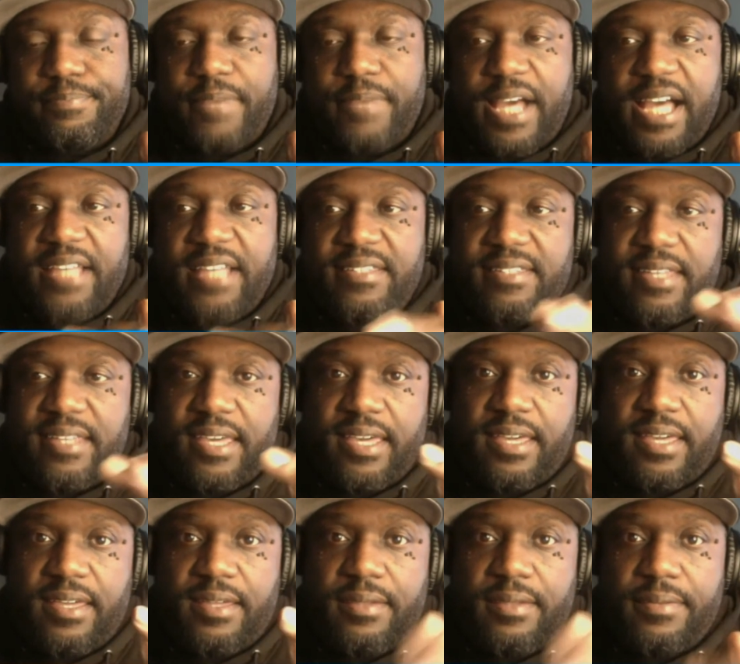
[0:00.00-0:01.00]
I'll
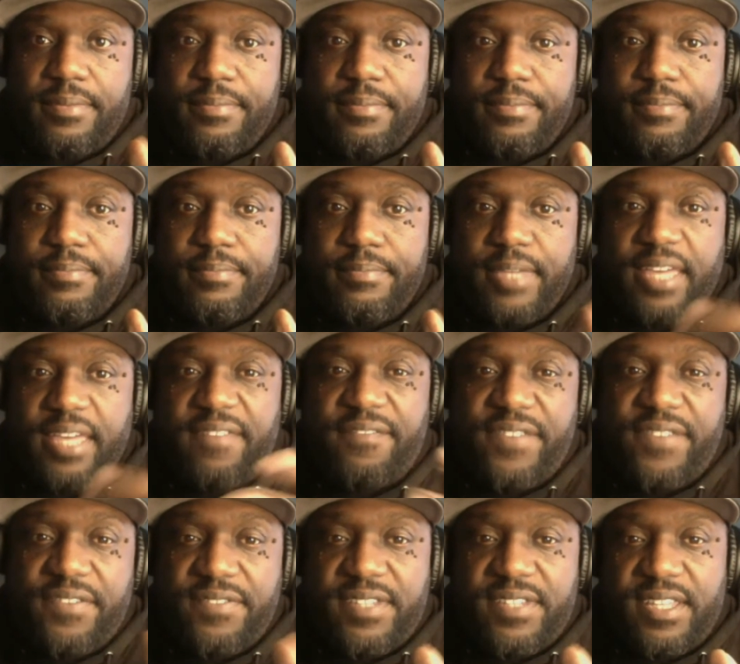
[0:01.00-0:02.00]
say, get
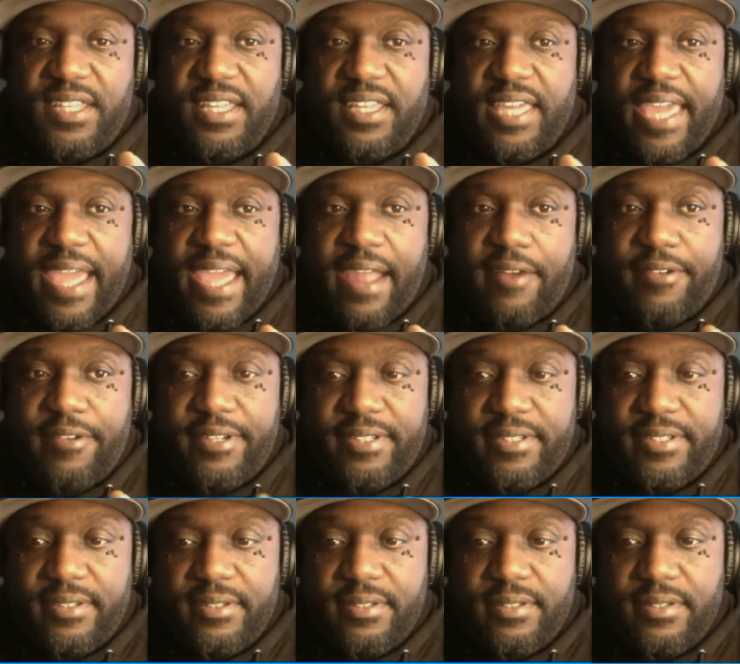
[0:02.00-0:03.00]
15
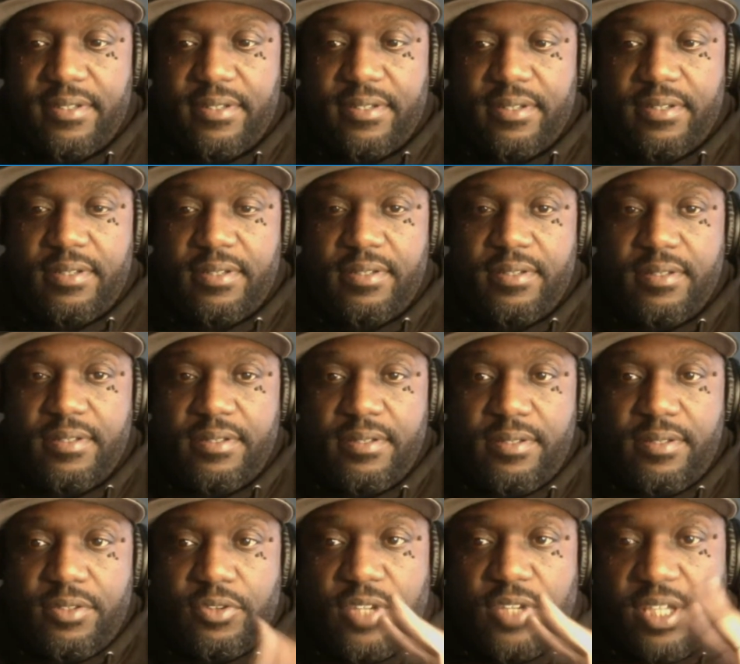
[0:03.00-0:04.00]
carries.
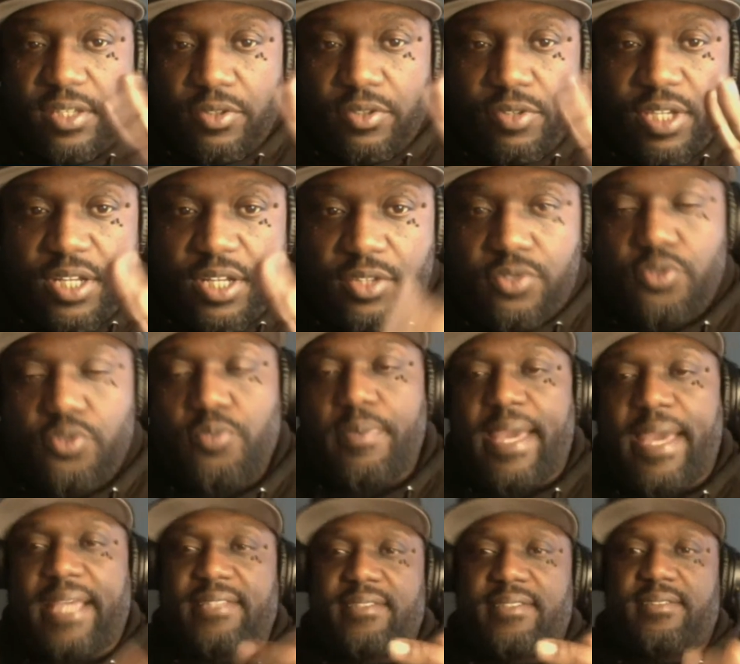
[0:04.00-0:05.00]
You need a
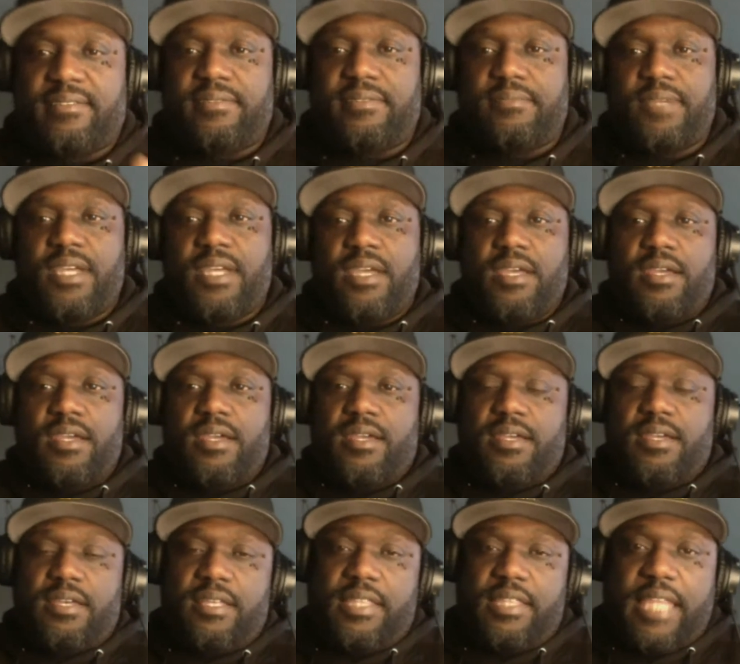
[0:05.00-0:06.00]
2-back system.
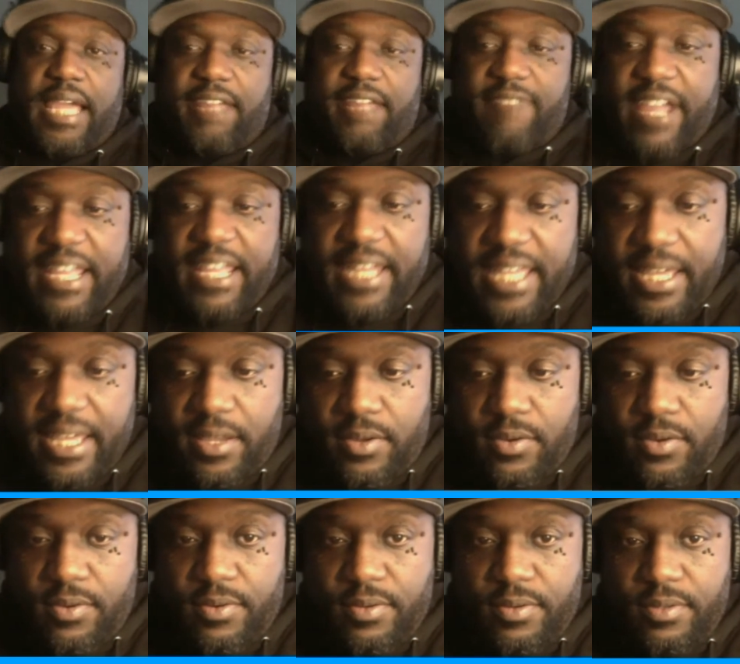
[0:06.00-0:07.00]
Like right
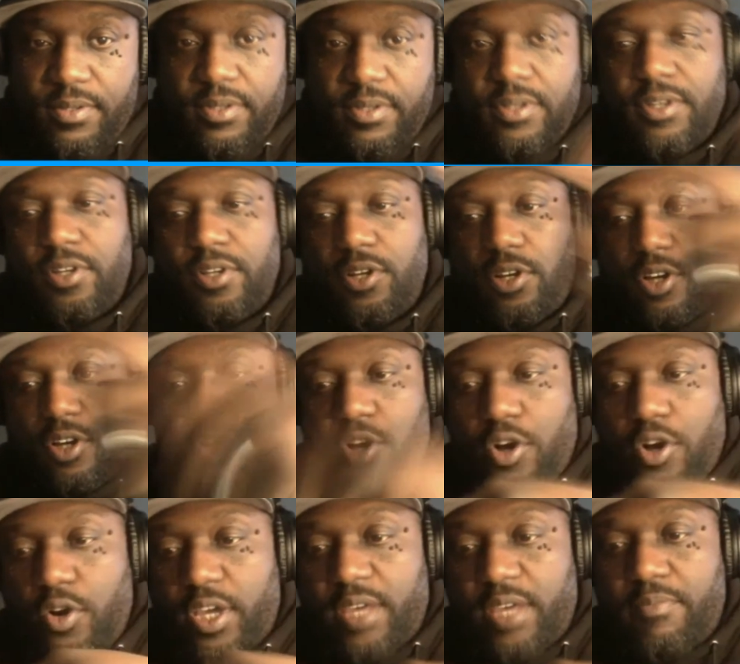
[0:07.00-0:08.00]
now,
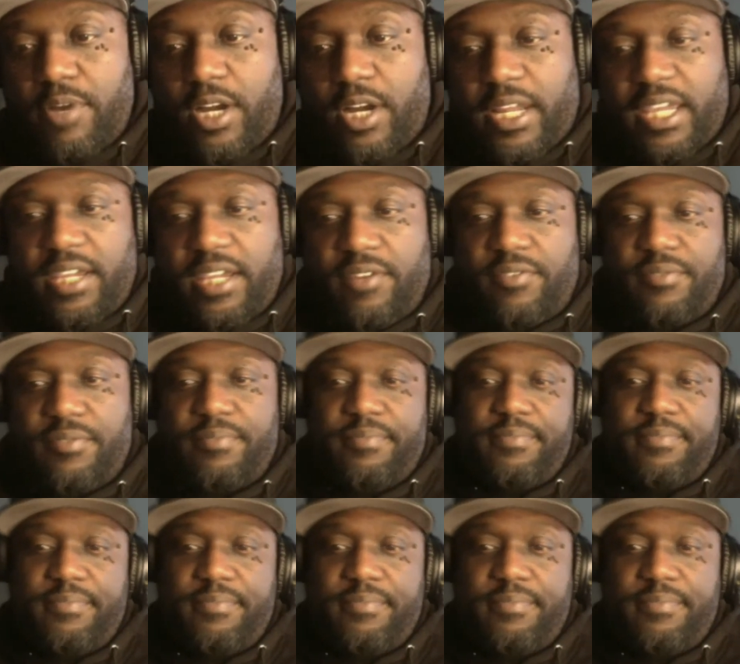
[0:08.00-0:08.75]
go get Mark Ingram.